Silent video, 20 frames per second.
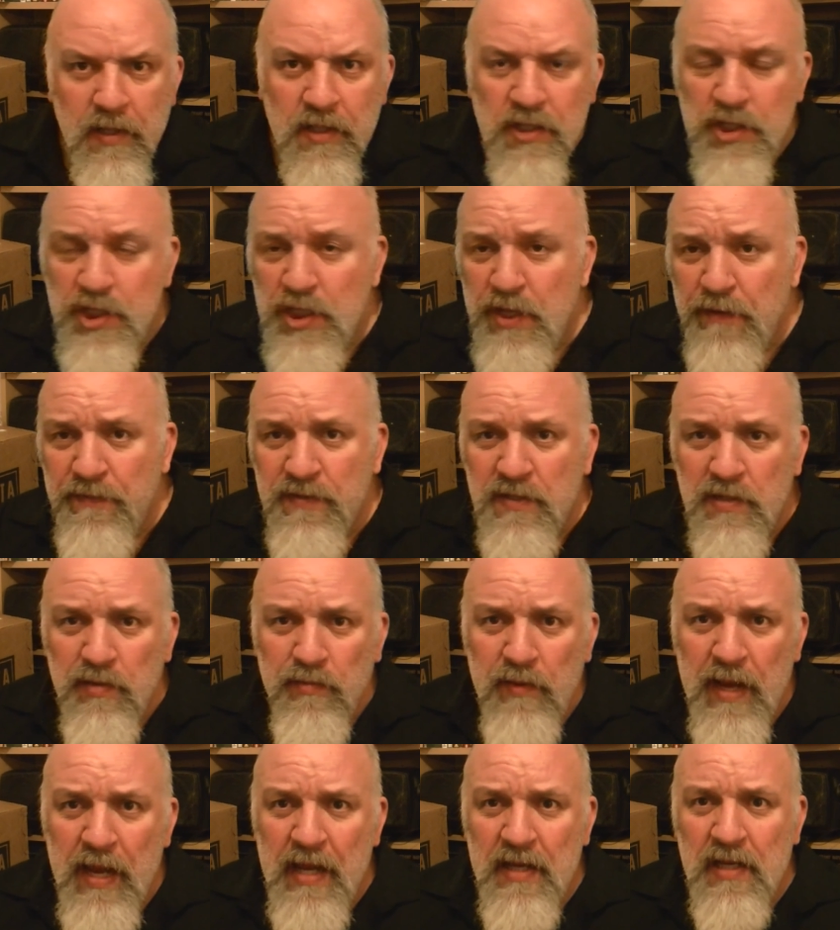shifts
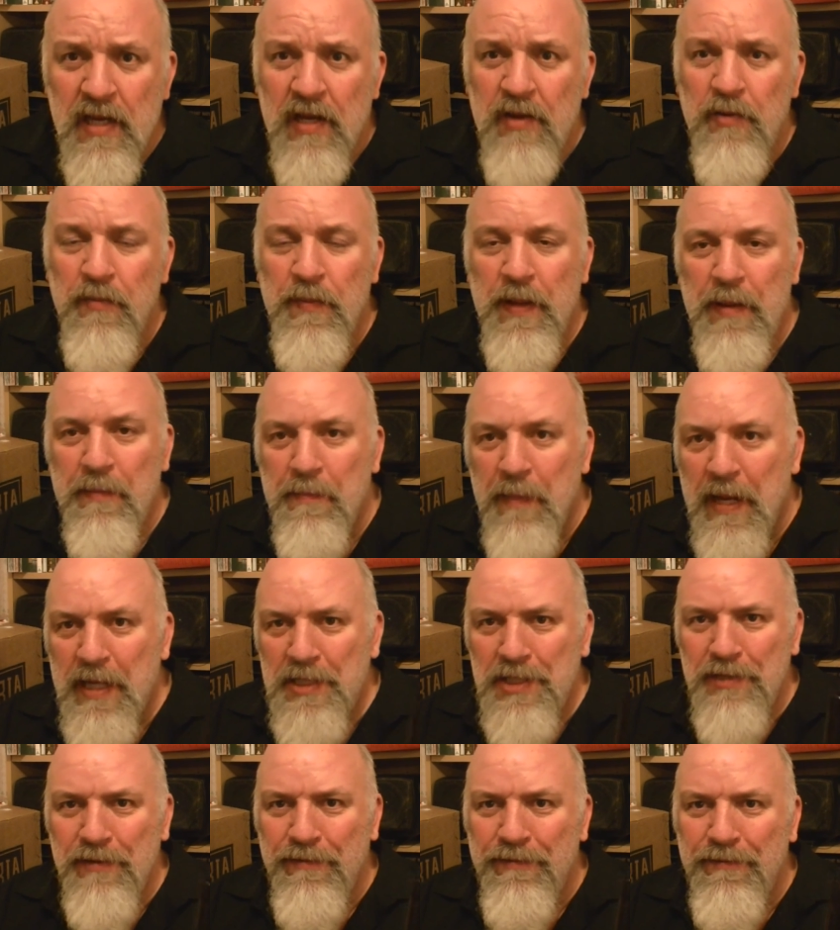around a little bit and
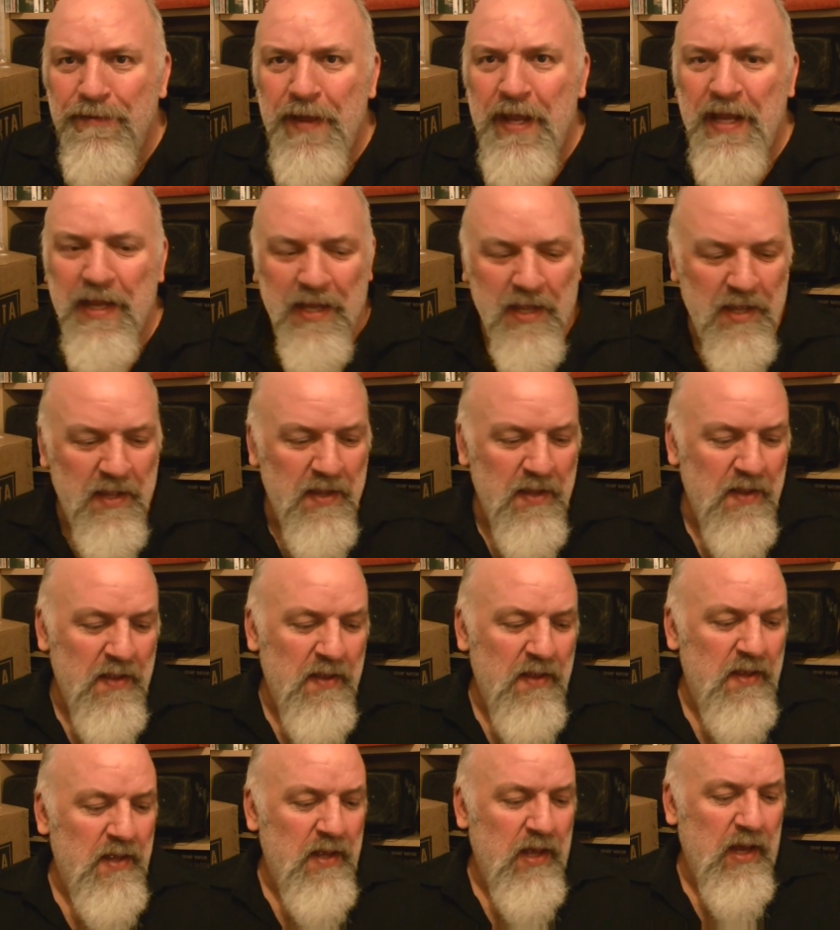makes you think.
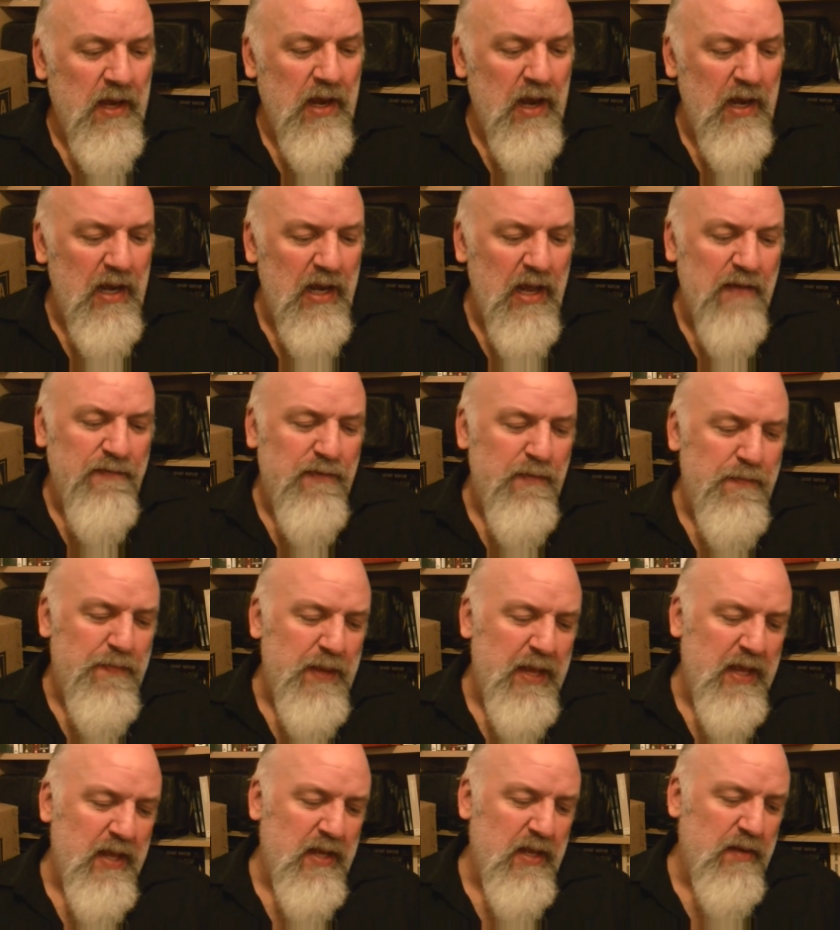And I love a
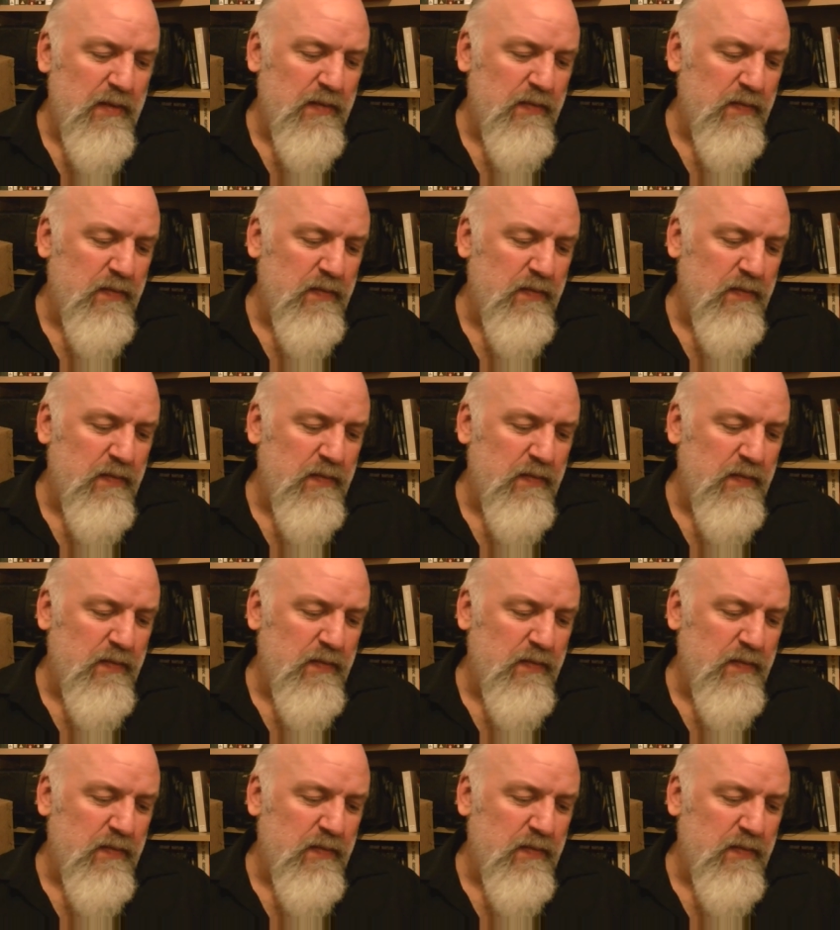beer that